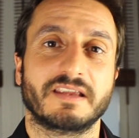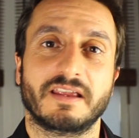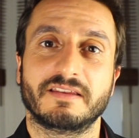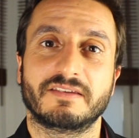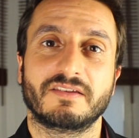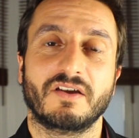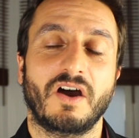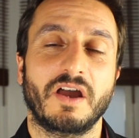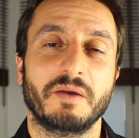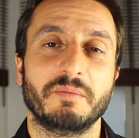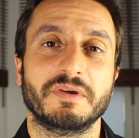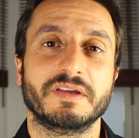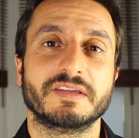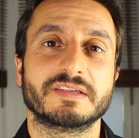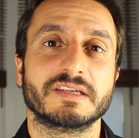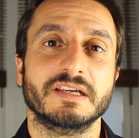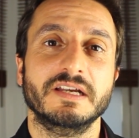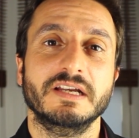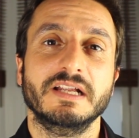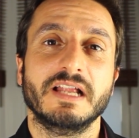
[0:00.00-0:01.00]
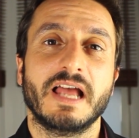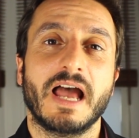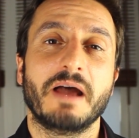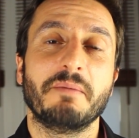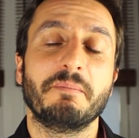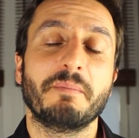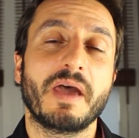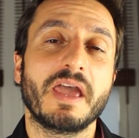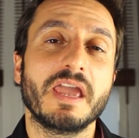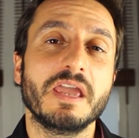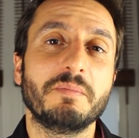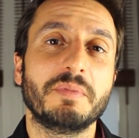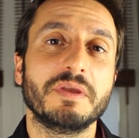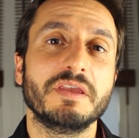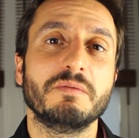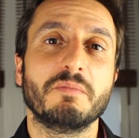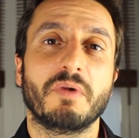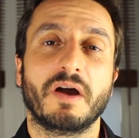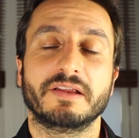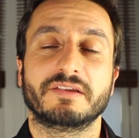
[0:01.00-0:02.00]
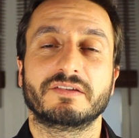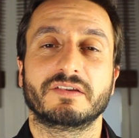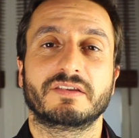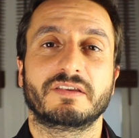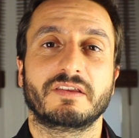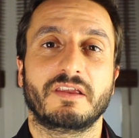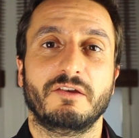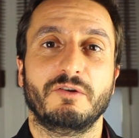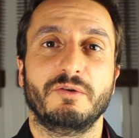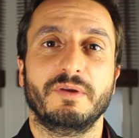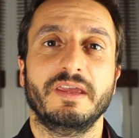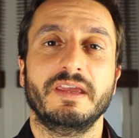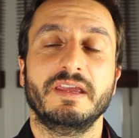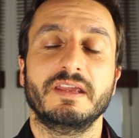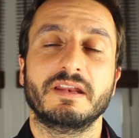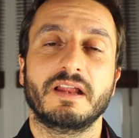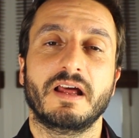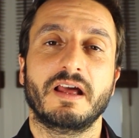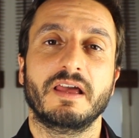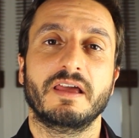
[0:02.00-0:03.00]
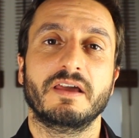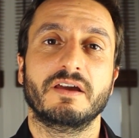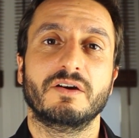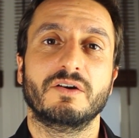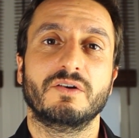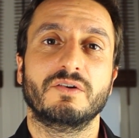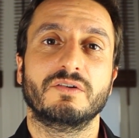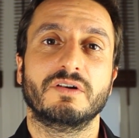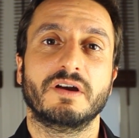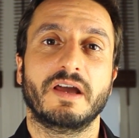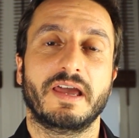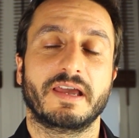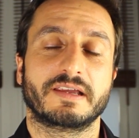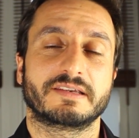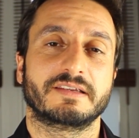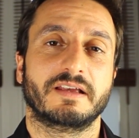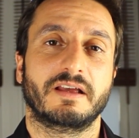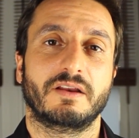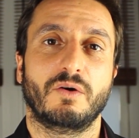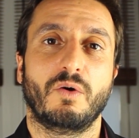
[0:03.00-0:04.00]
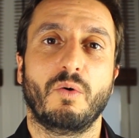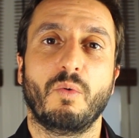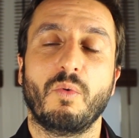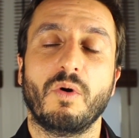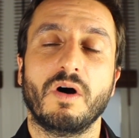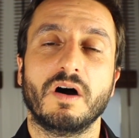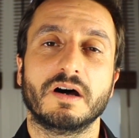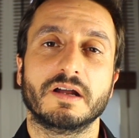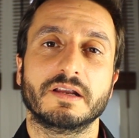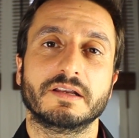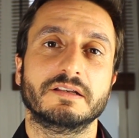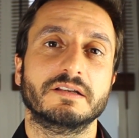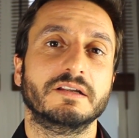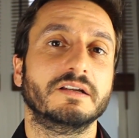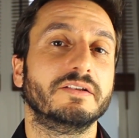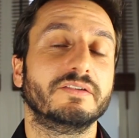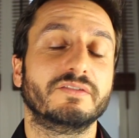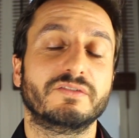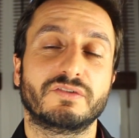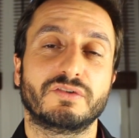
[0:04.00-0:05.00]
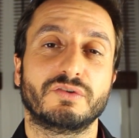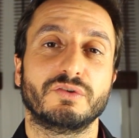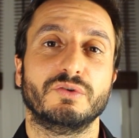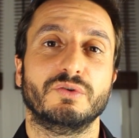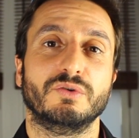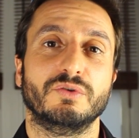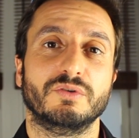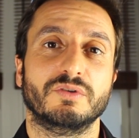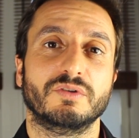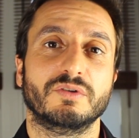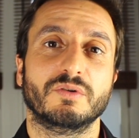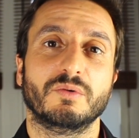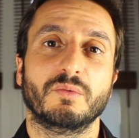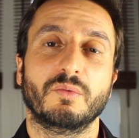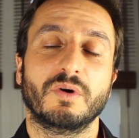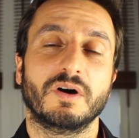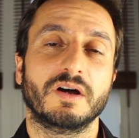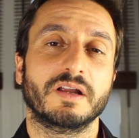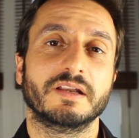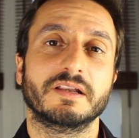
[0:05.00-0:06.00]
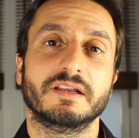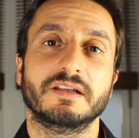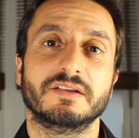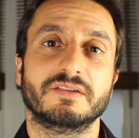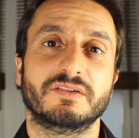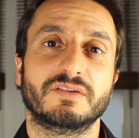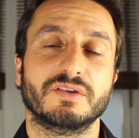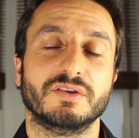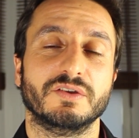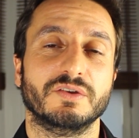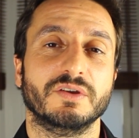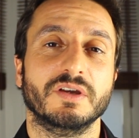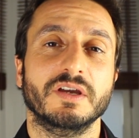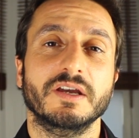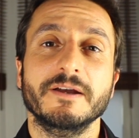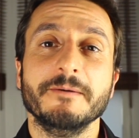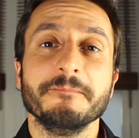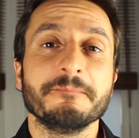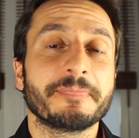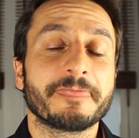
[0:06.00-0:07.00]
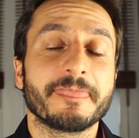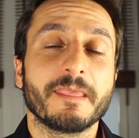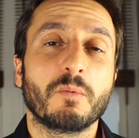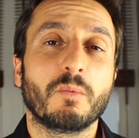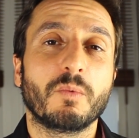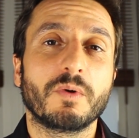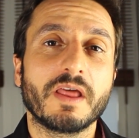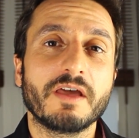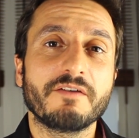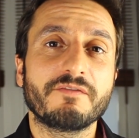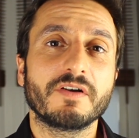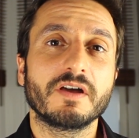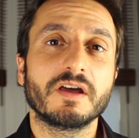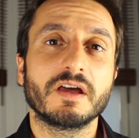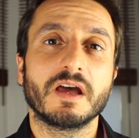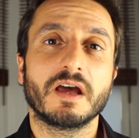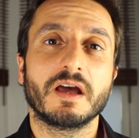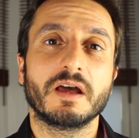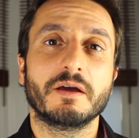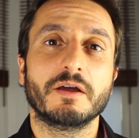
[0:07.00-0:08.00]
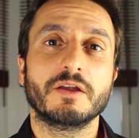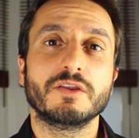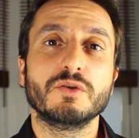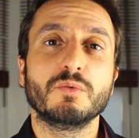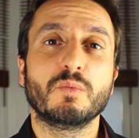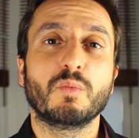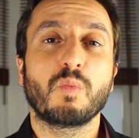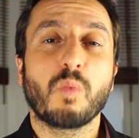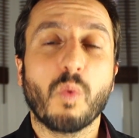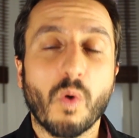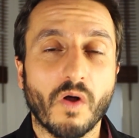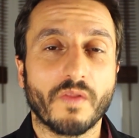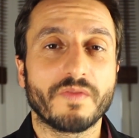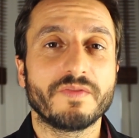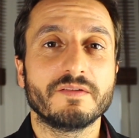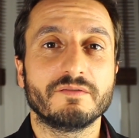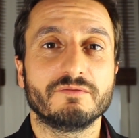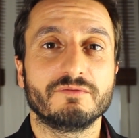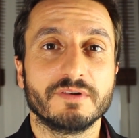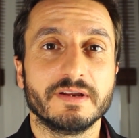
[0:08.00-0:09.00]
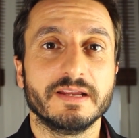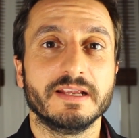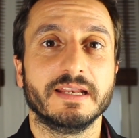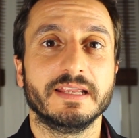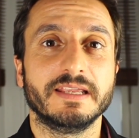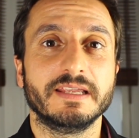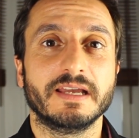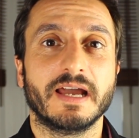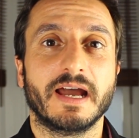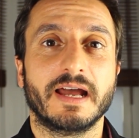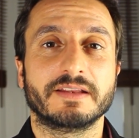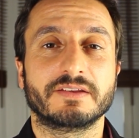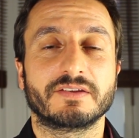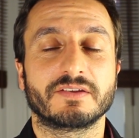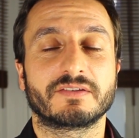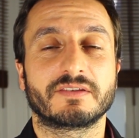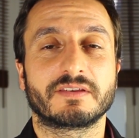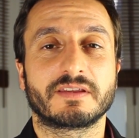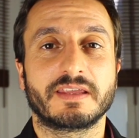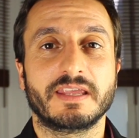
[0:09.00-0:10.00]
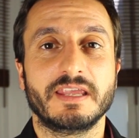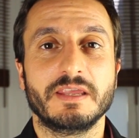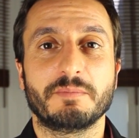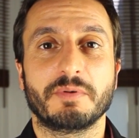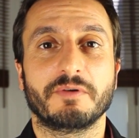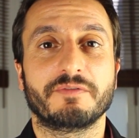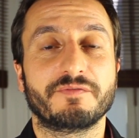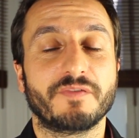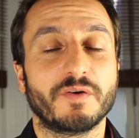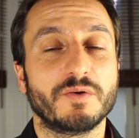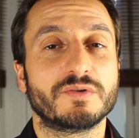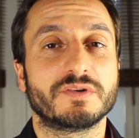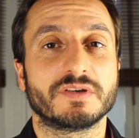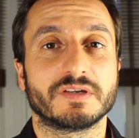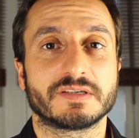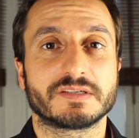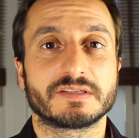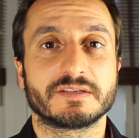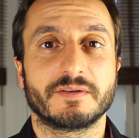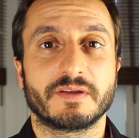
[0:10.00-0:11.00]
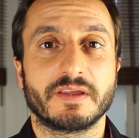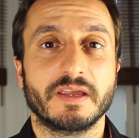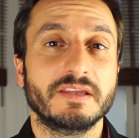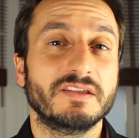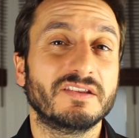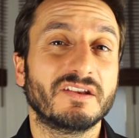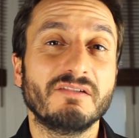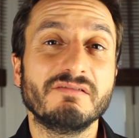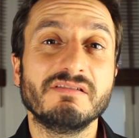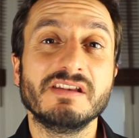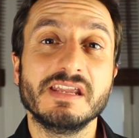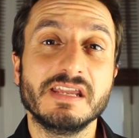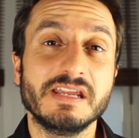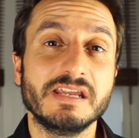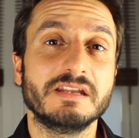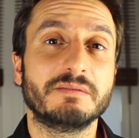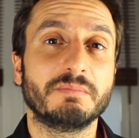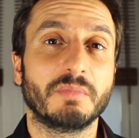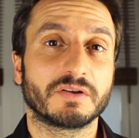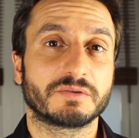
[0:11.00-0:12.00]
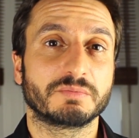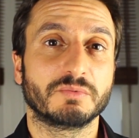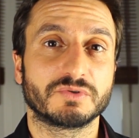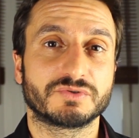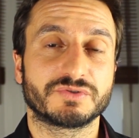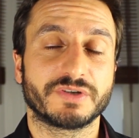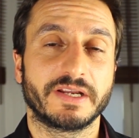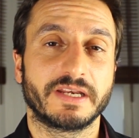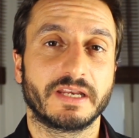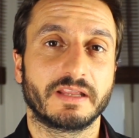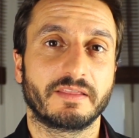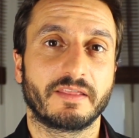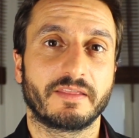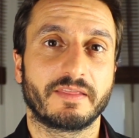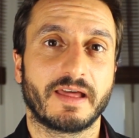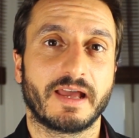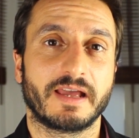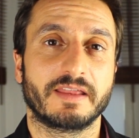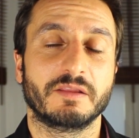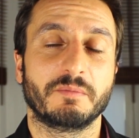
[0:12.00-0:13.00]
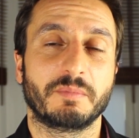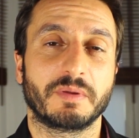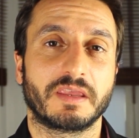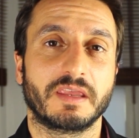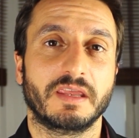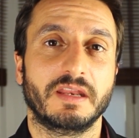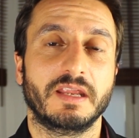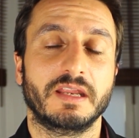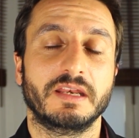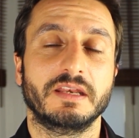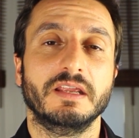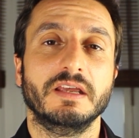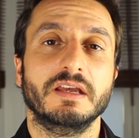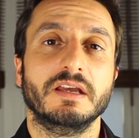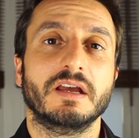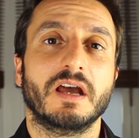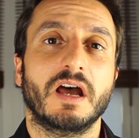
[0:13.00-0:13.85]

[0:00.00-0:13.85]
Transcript: setting timers, and maybe you might just say inhale, exhale, or one, two, one, two. Whatever you want really, and just keep a focus. Okay, you don't need much more training than that in the beginning.